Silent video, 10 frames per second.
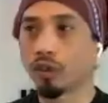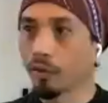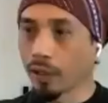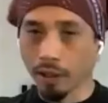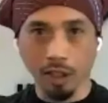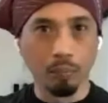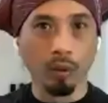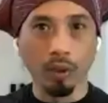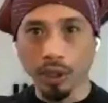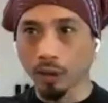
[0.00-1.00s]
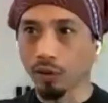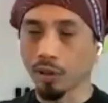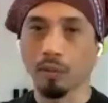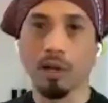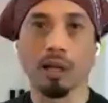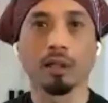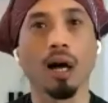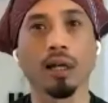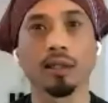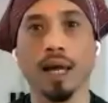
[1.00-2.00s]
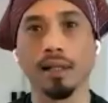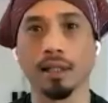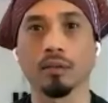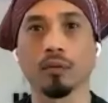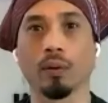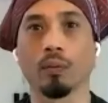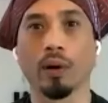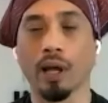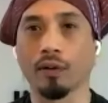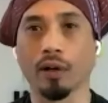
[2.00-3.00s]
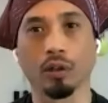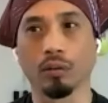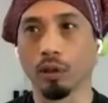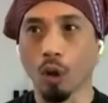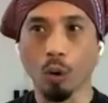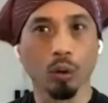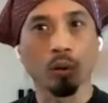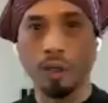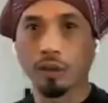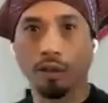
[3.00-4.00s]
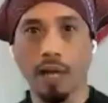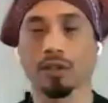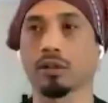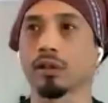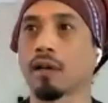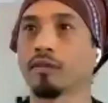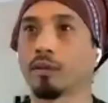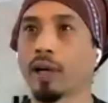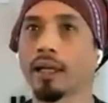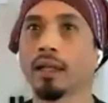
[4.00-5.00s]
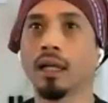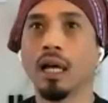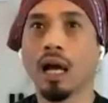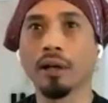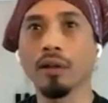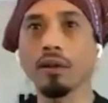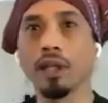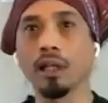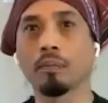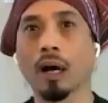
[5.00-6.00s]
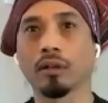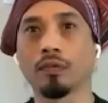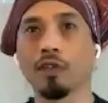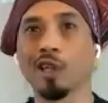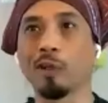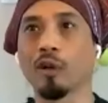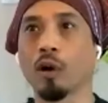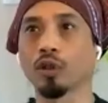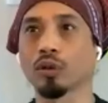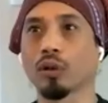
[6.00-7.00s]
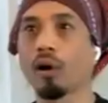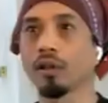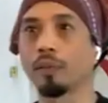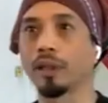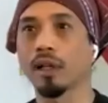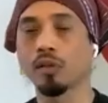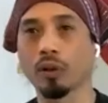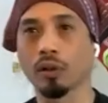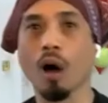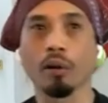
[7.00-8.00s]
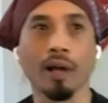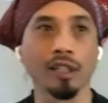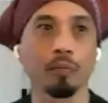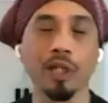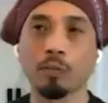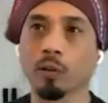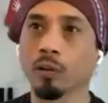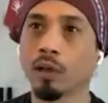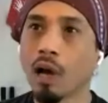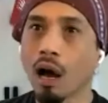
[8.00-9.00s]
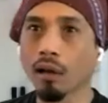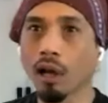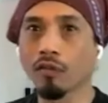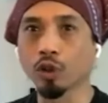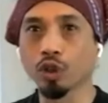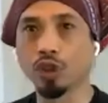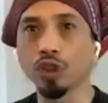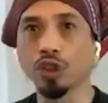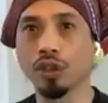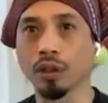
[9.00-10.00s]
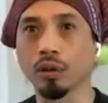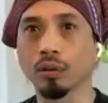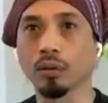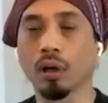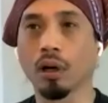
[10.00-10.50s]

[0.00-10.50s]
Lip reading: to defend against bullying or some kind of colonizing, whatever at local or international level, right? Another thing about the Filipino martial arts, because we're a colonized people, a lot of our traditions and